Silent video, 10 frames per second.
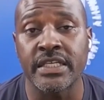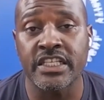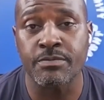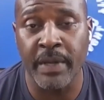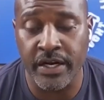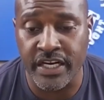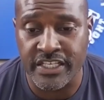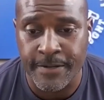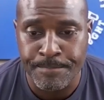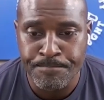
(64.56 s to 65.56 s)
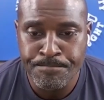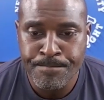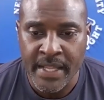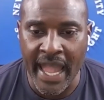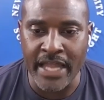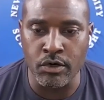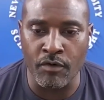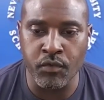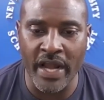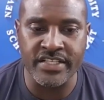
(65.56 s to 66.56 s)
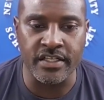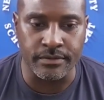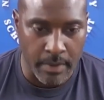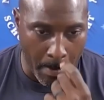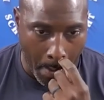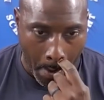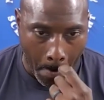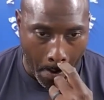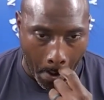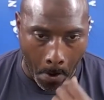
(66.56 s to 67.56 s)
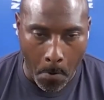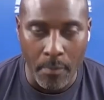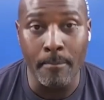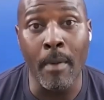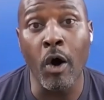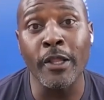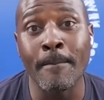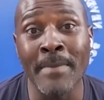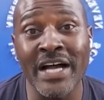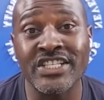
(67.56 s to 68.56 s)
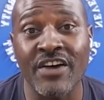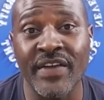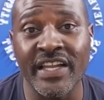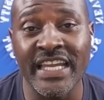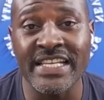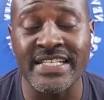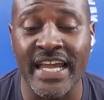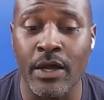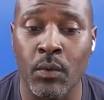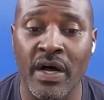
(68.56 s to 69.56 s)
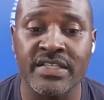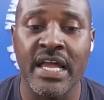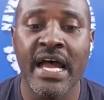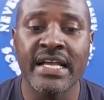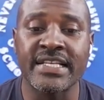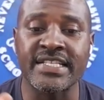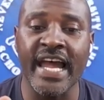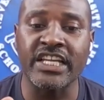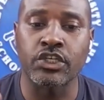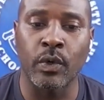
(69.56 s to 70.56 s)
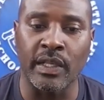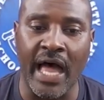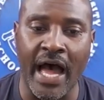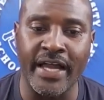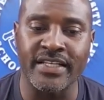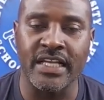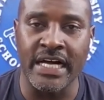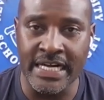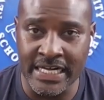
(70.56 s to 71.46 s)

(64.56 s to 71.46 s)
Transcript: and experienced at Northwestern. Oh, much of it, he said, was sexualized.